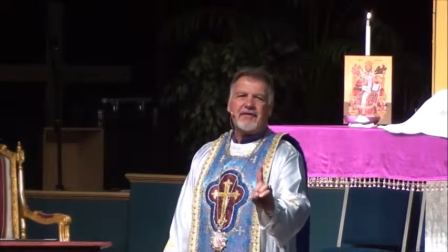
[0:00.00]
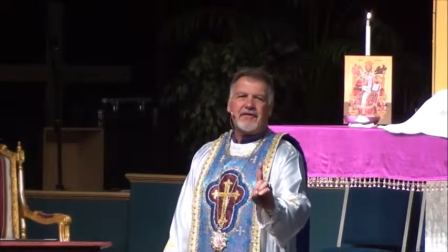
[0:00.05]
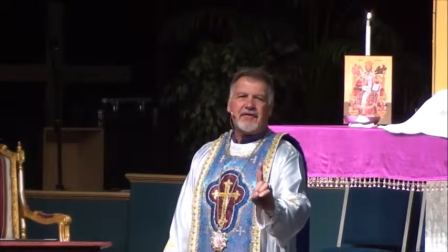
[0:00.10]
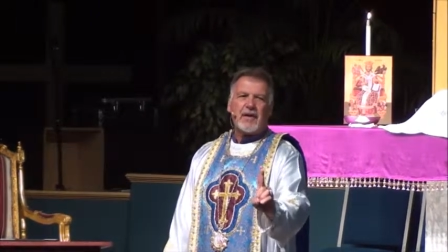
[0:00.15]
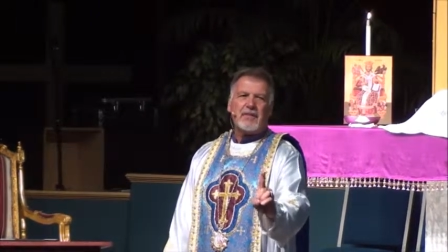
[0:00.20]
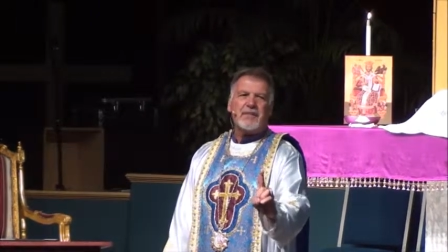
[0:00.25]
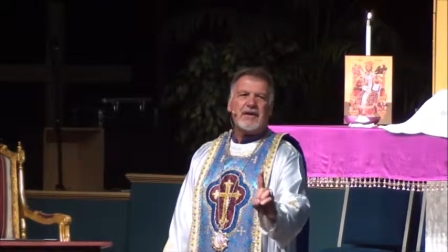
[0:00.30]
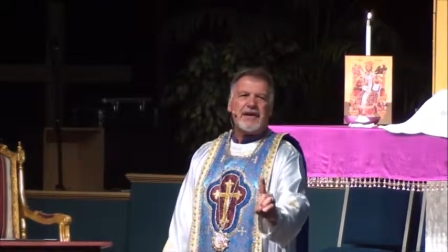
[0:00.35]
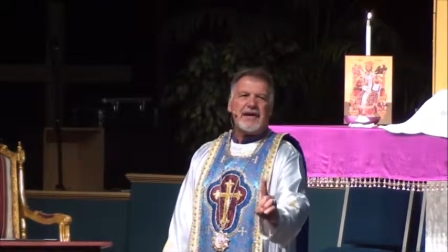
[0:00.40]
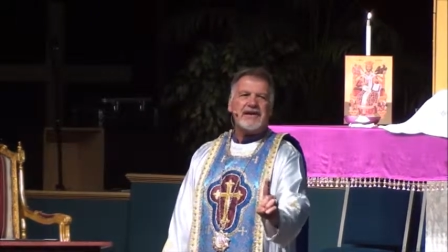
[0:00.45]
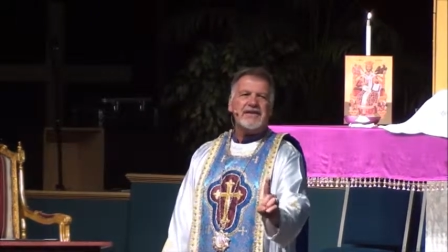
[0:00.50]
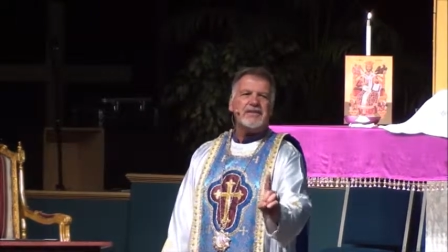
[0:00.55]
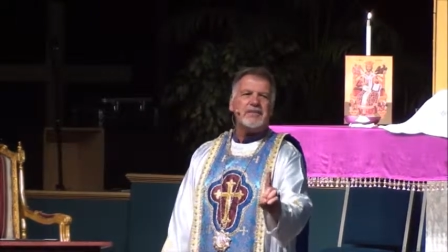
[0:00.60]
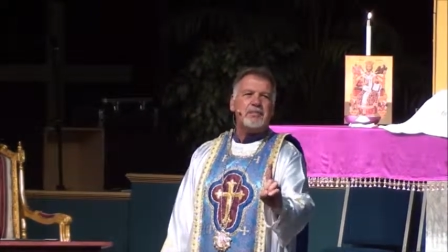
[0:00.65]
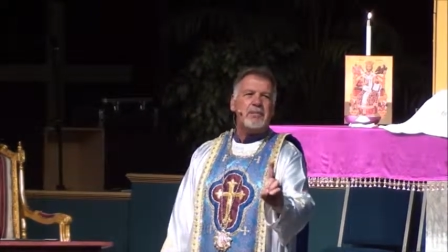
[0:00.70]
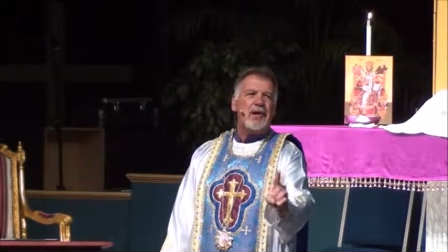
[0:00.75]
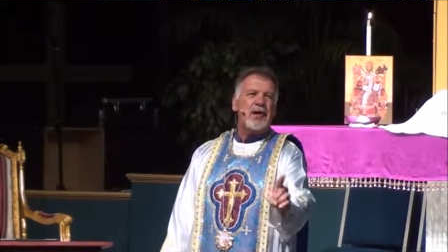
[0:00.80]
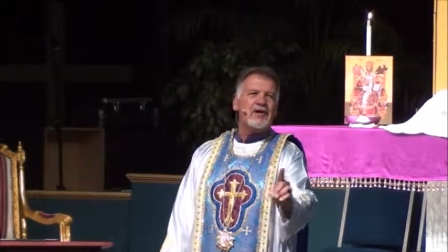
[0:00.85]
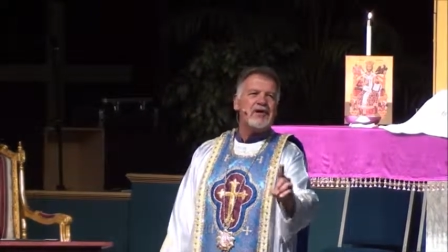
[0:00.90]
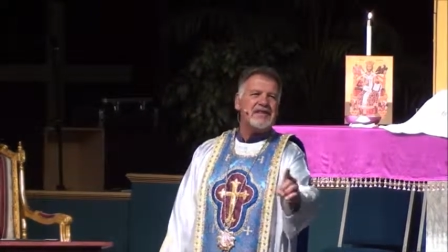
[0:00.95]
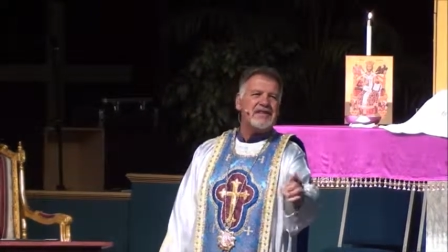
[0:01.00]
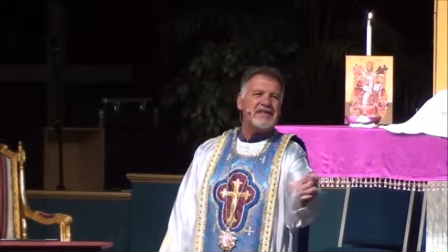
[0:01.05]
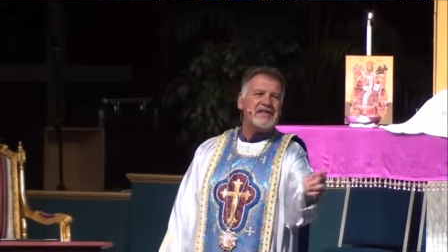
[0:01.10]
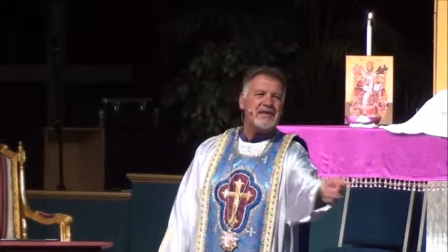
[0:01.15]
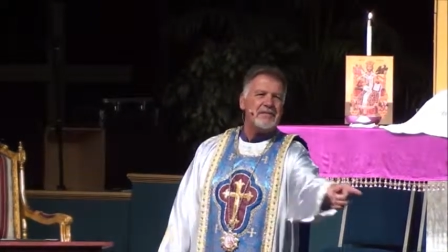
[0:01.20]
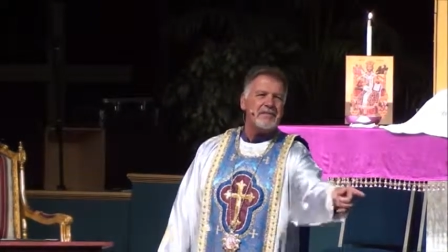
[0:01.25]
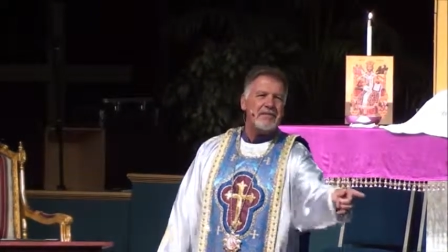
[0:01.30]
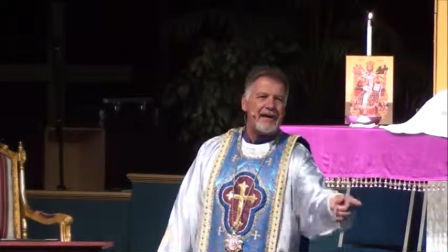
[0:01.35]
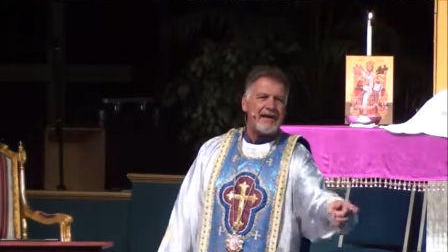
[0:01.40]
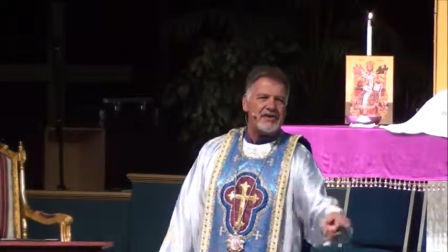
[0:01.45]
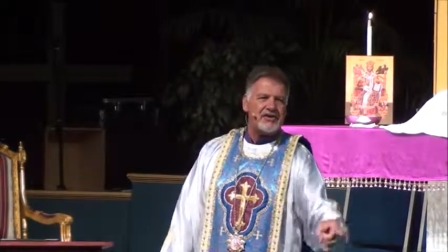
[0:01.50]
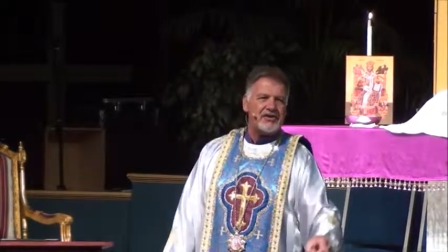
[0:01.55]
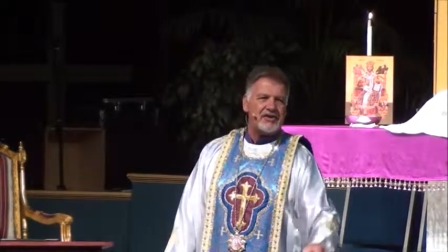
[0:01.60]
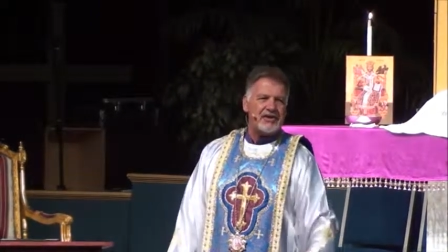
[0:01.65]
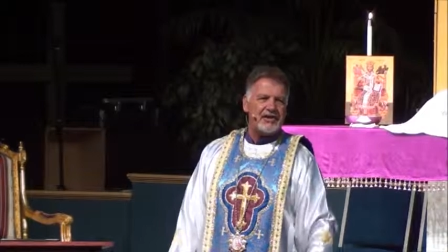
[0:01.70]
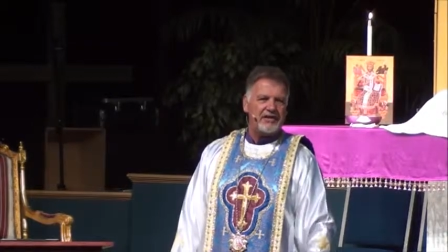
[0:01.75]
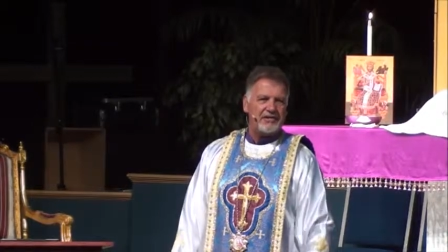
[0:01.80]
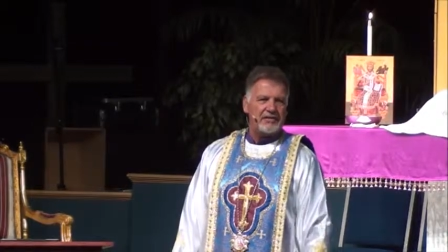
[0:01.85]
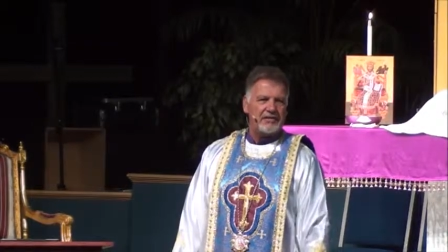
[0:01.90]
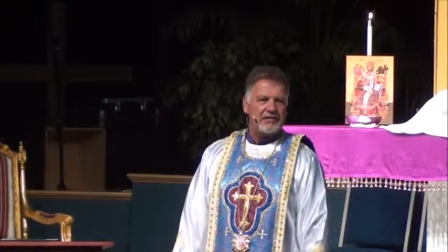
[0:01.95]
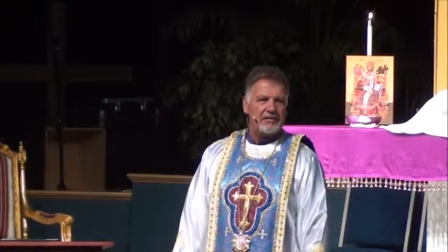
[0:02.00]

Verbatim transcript: from his participation.